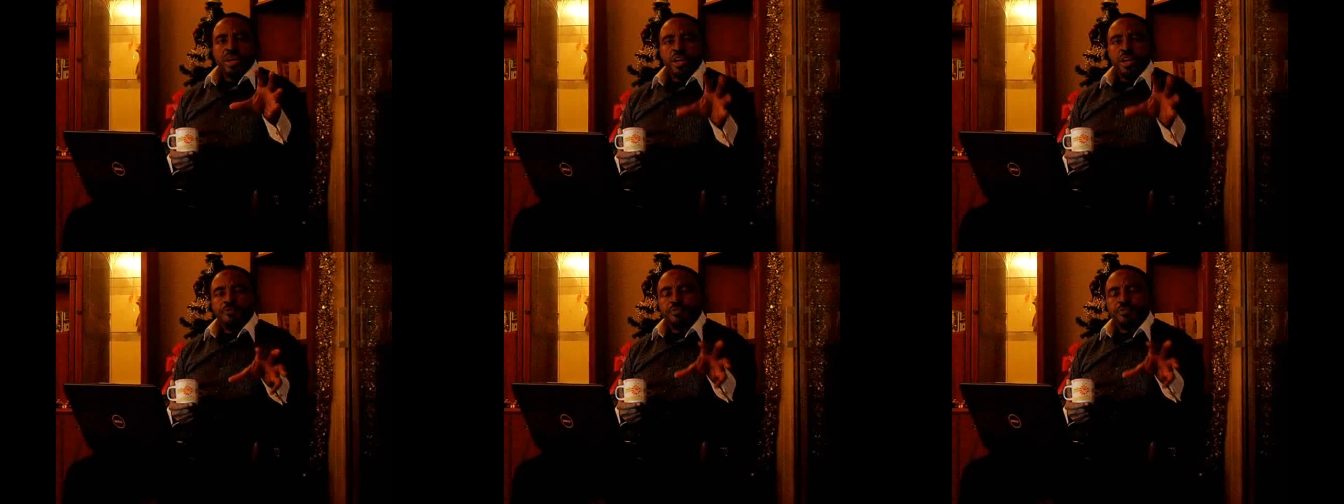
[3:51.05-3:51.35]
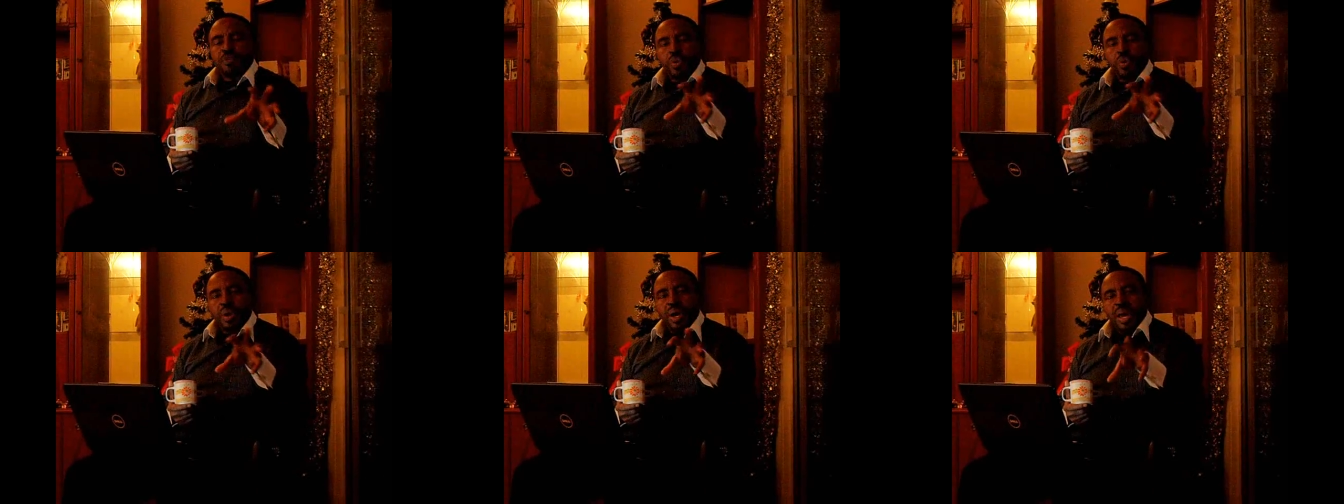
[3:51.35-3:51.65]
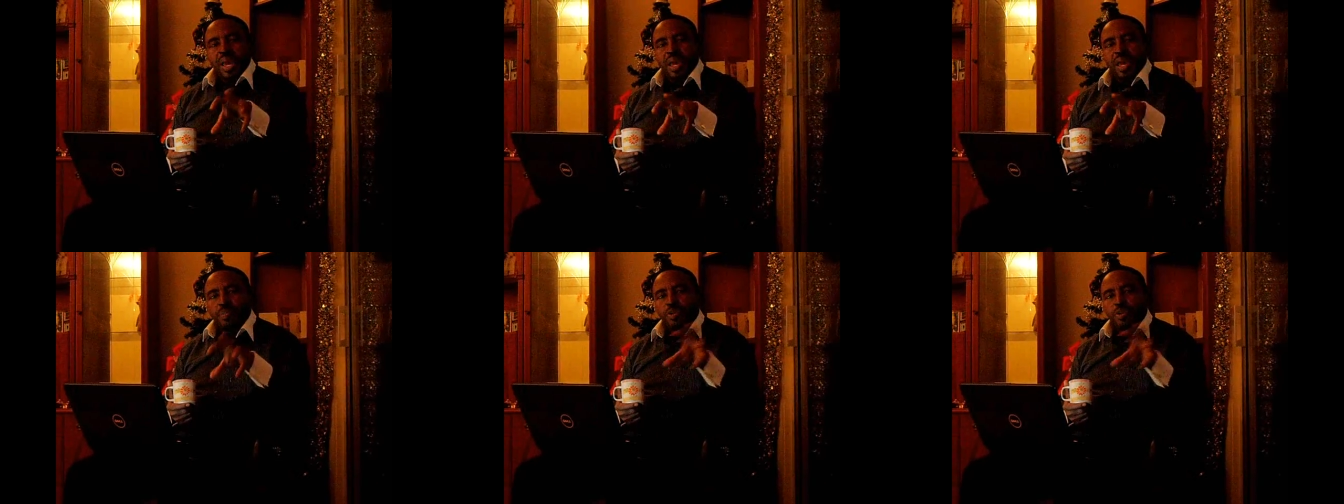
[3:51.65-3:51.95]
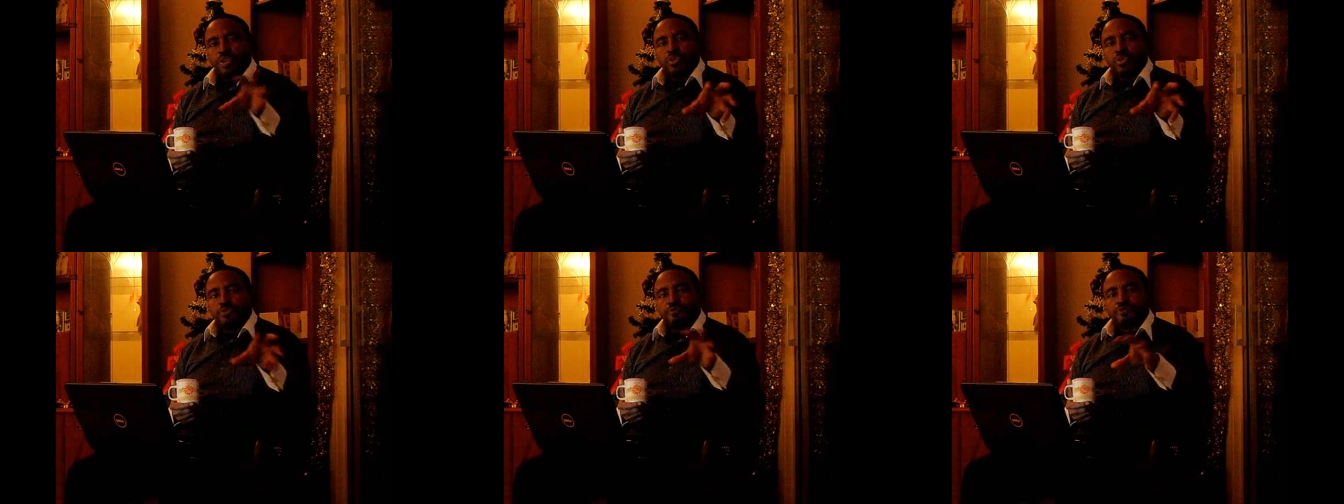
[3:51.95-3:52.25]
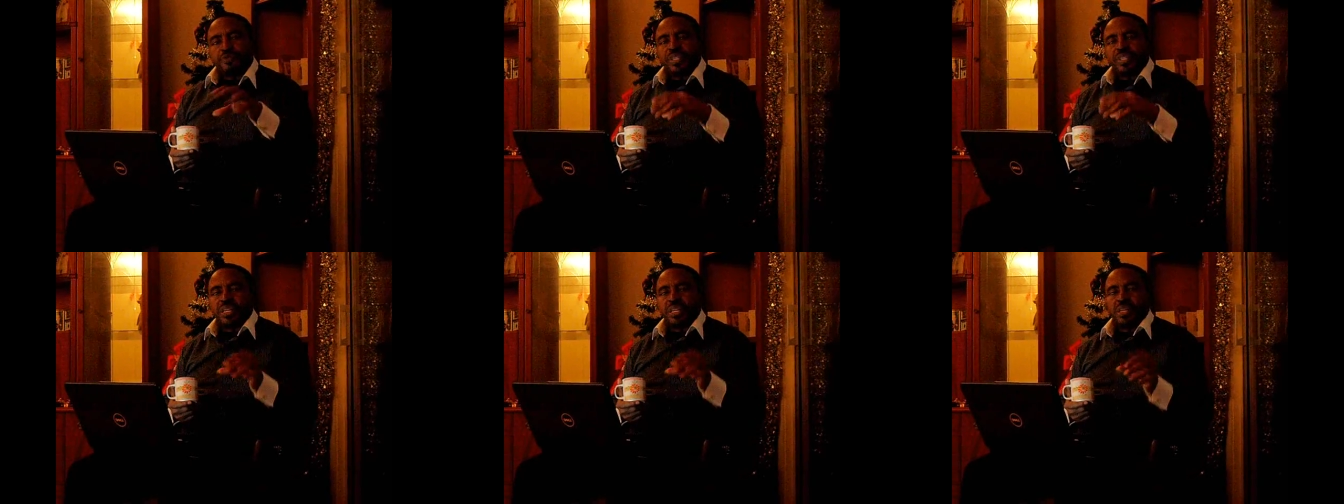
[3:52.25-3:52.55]
If you are able to
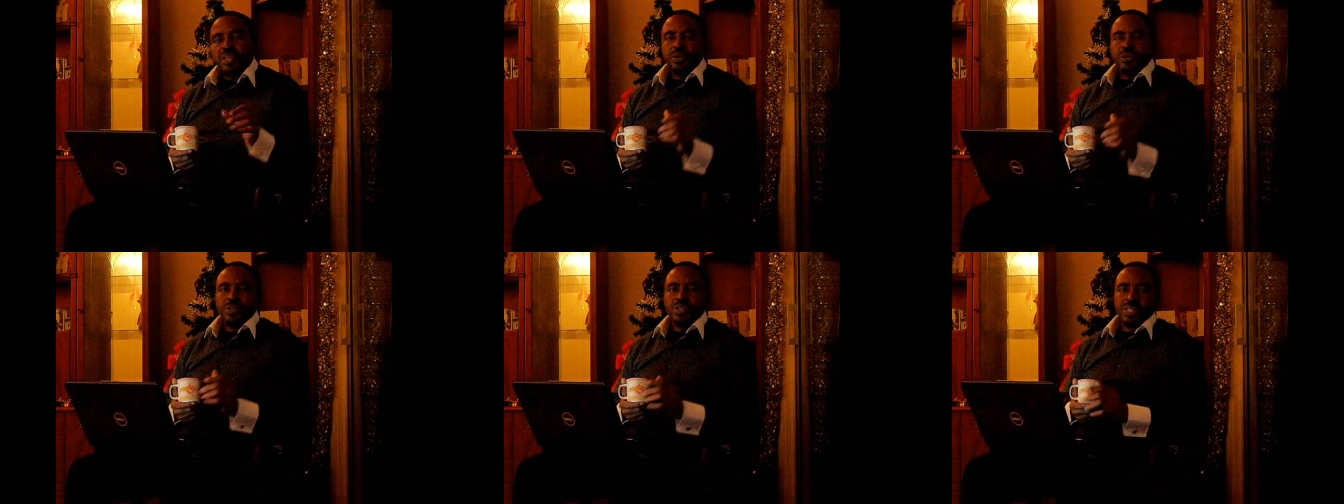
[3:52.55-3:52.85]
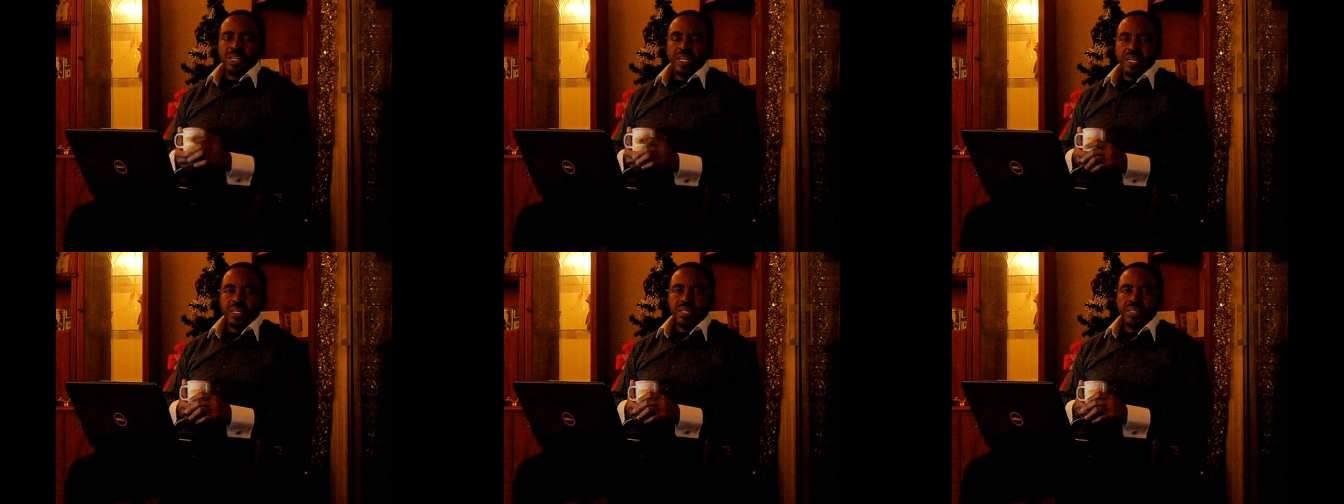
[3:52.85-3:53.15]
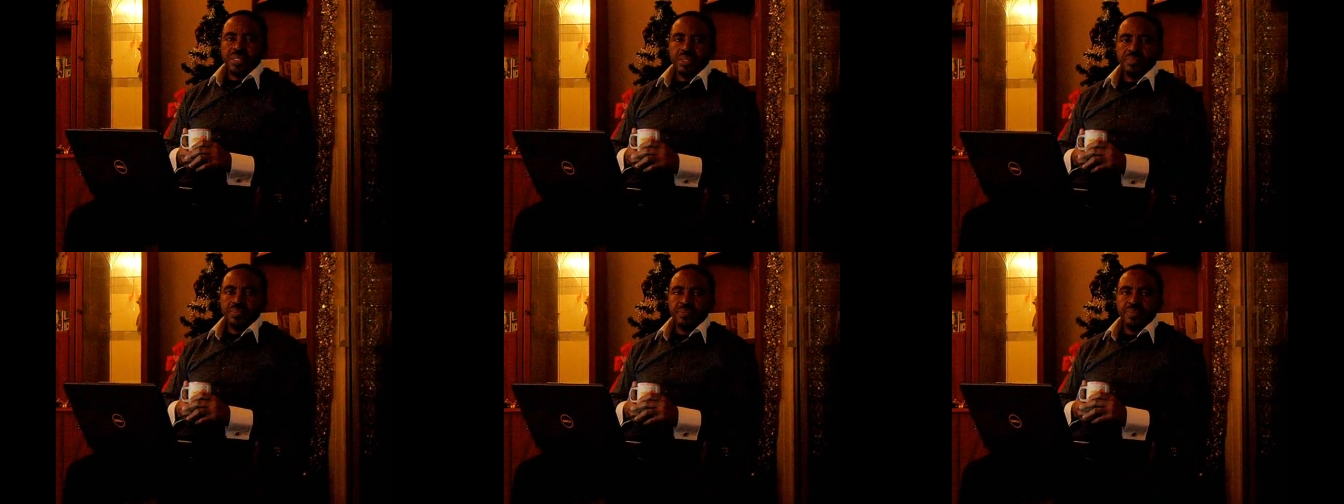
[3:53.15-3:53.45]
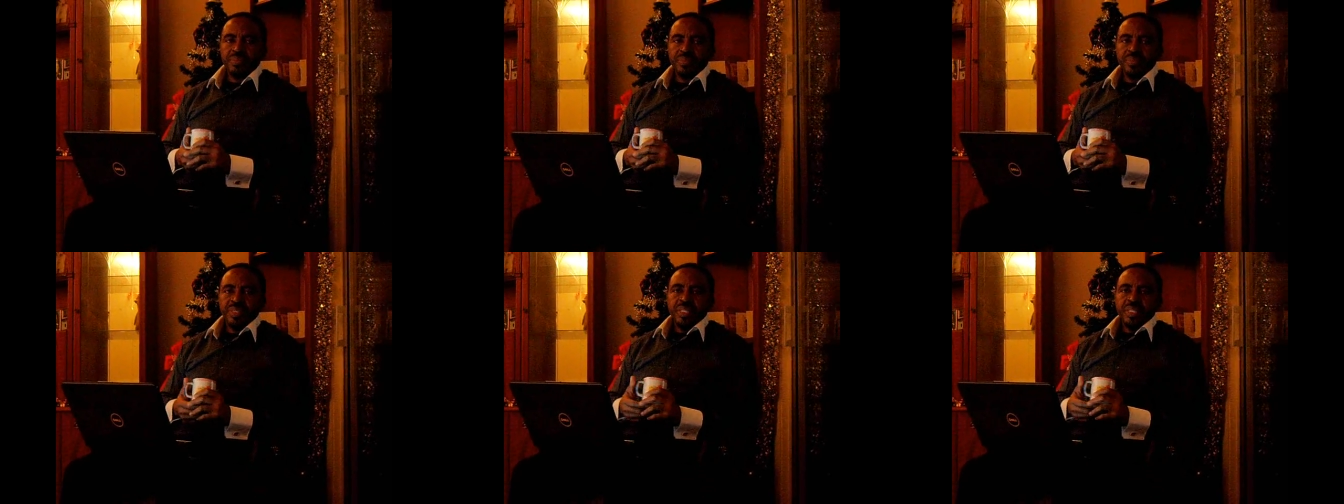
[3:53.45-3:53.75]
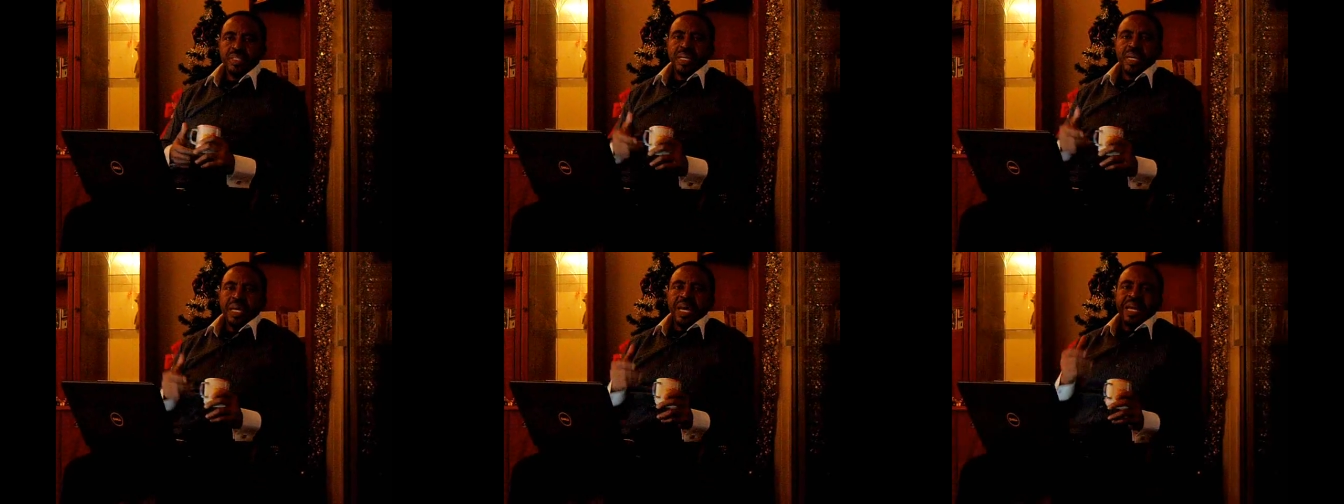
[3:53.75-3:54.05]
fit in those things
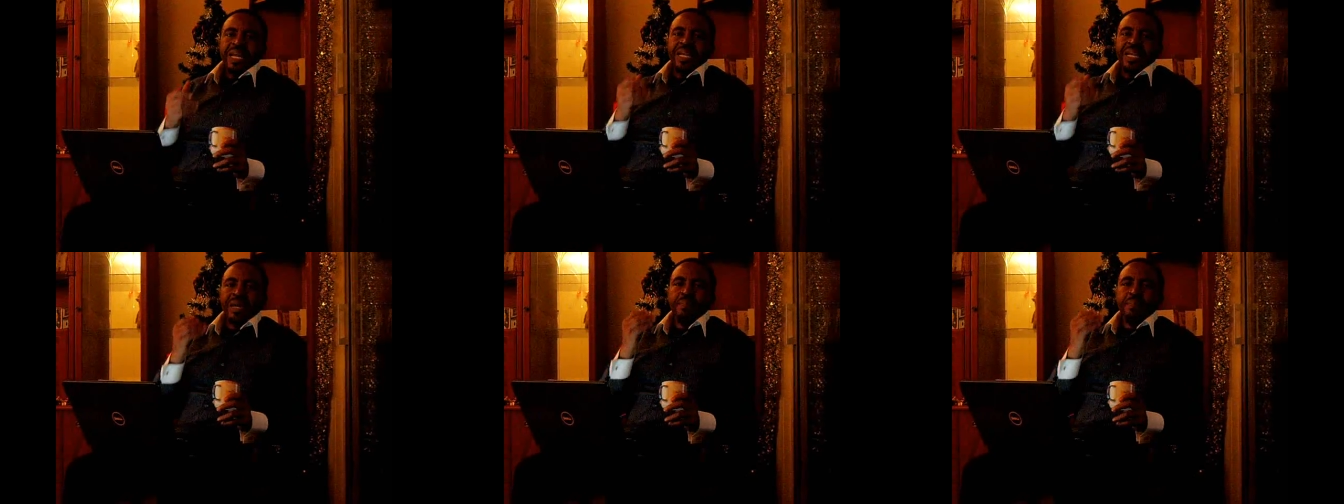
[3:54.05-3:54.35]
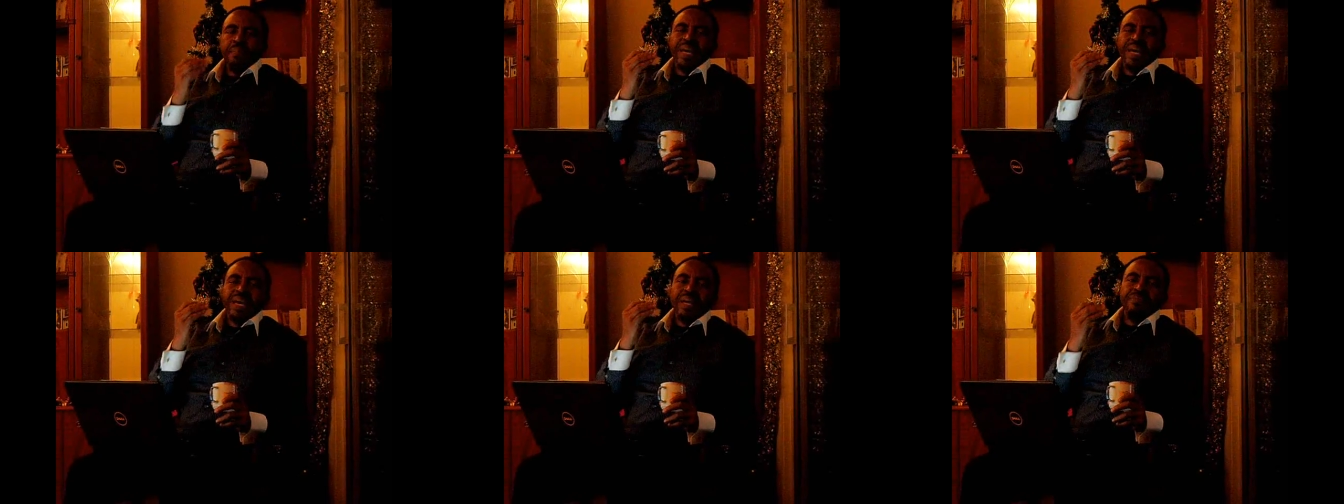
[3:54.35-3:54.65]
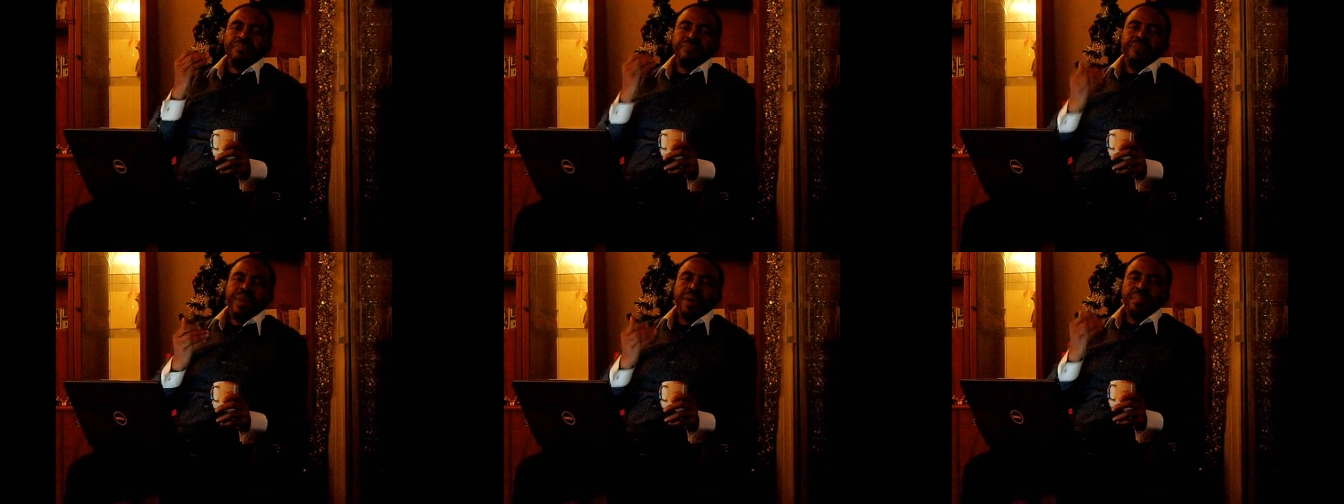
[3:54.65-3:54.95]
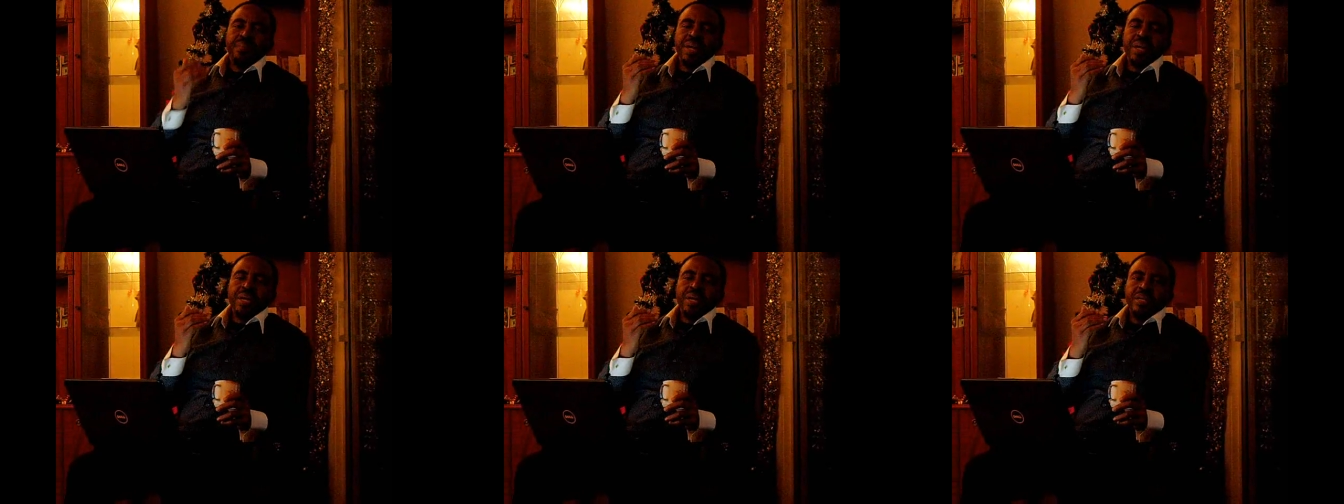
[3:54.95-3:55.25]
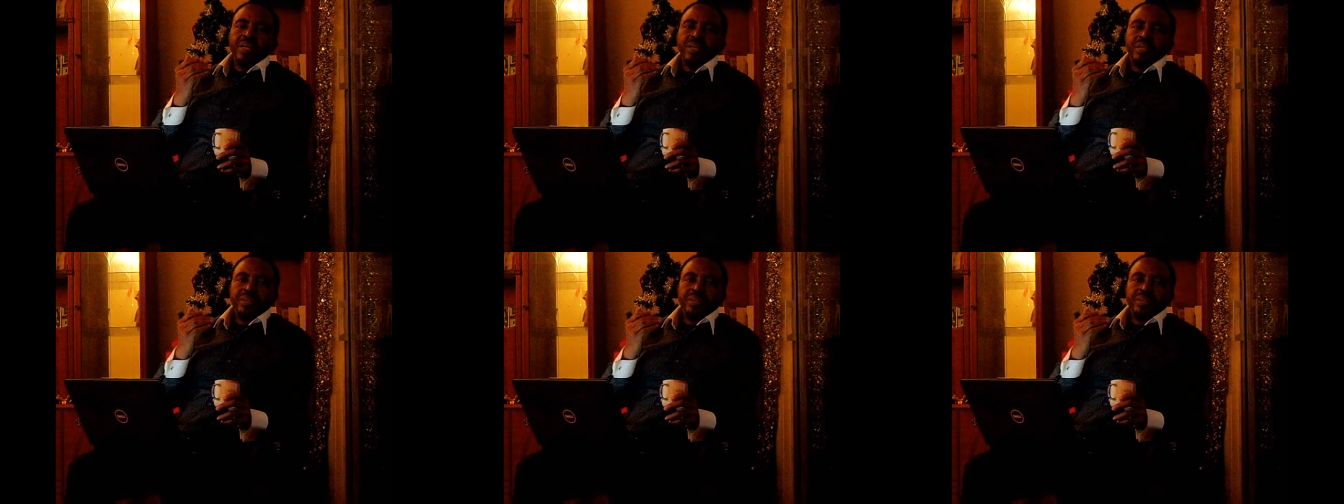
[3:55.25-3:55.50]
and then be very